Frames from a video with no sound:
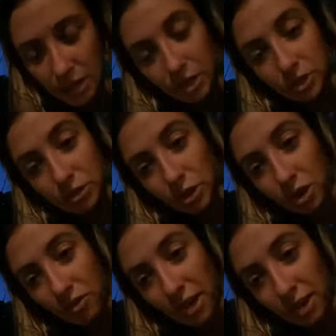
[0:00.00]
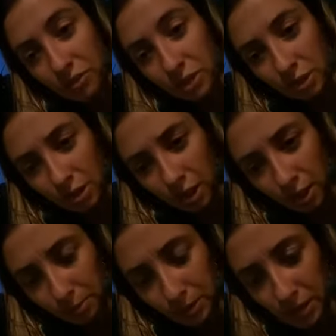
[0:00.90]
Do you know if I have to
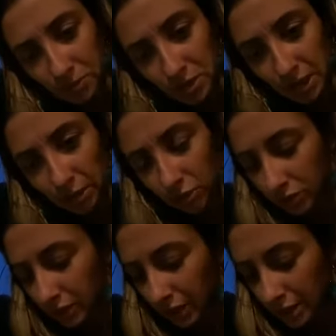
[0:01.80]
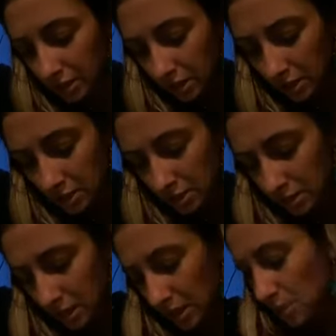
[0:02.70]
leave these out overnight to
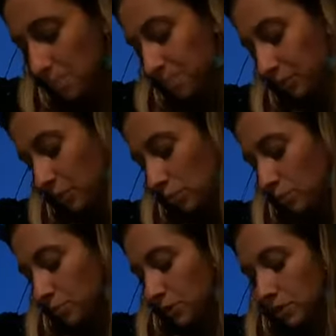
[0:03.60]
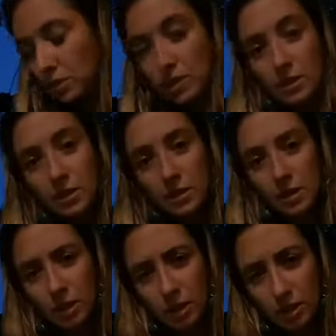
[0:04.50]
stay,
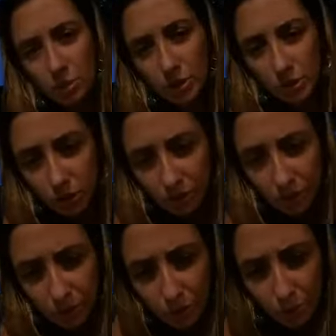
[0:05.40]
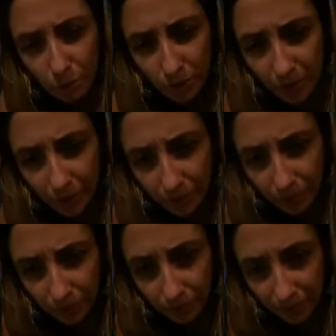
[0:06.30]
what's it called, under the moonlight?
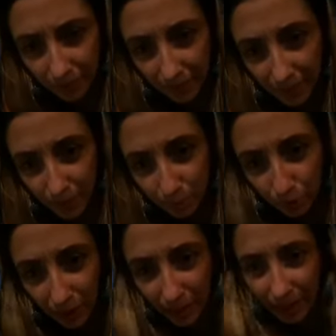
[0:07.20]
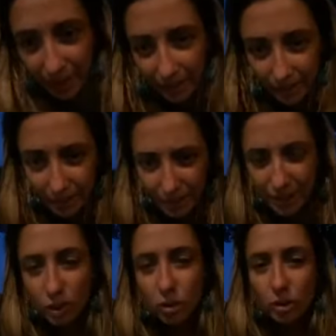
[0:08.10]
Hey, Brad.
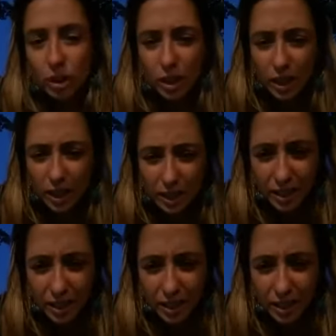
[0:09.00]
Oh God.